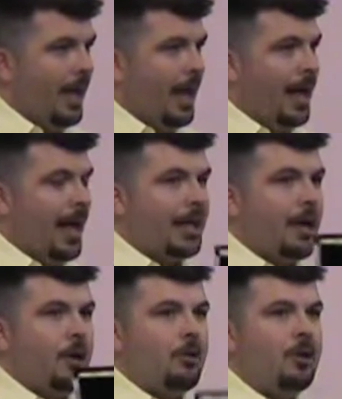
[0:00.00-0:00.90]
And I
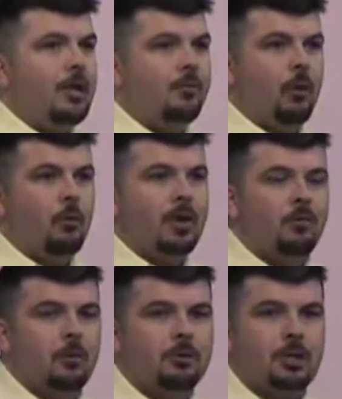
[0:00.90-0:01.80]
guarantee you, folk,
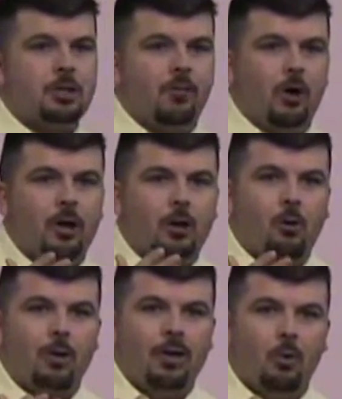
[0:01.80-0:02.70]
if we'll just vote
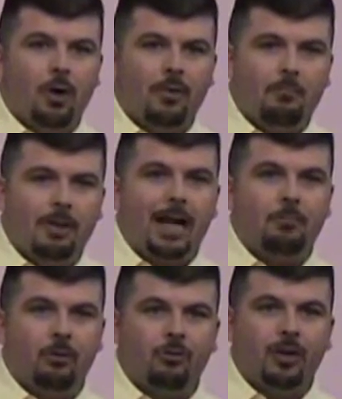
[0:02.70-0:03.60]
according to what the
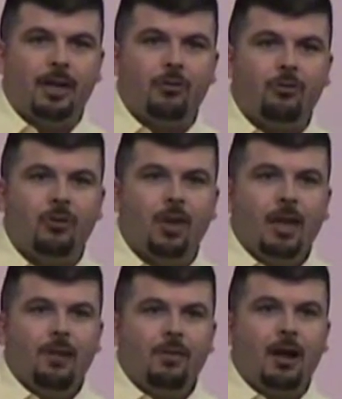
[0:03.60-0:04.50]
Bible says,
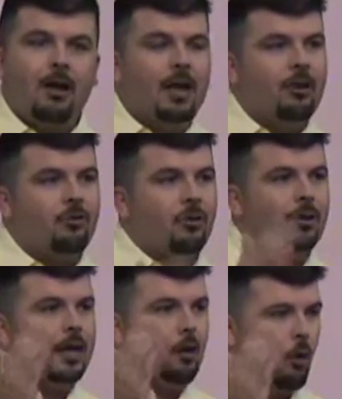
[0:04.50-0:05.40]
then our nation
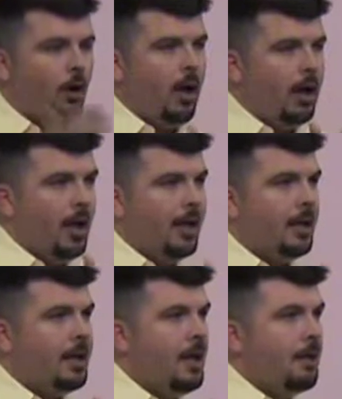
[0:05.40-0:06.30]
will get
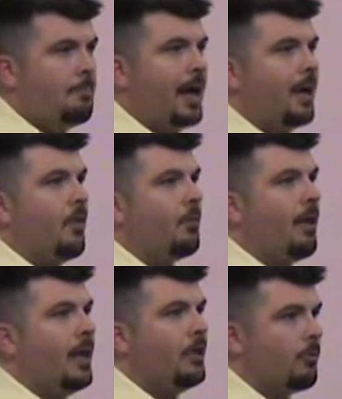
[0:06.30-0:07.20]
headed back in the
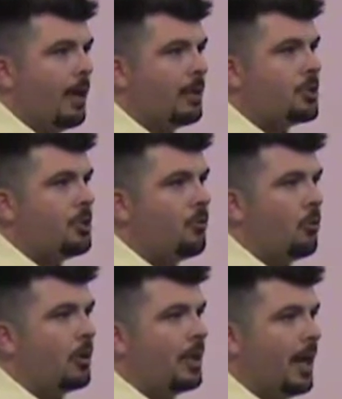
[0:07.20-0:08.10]
right direction
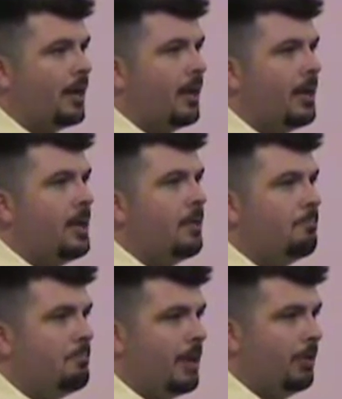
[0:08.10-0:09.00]
toward godly,
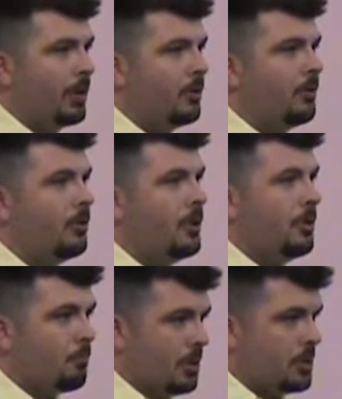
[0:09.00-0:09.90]
biblical
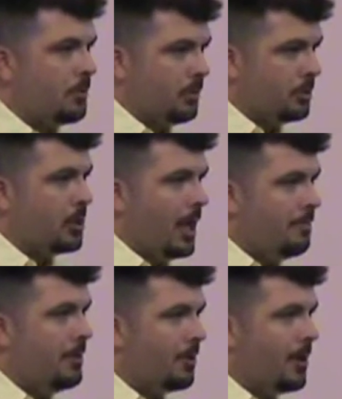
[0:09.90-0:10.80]
principles.
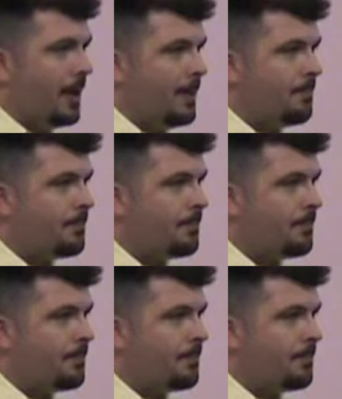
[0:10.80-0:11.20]
Amen or not?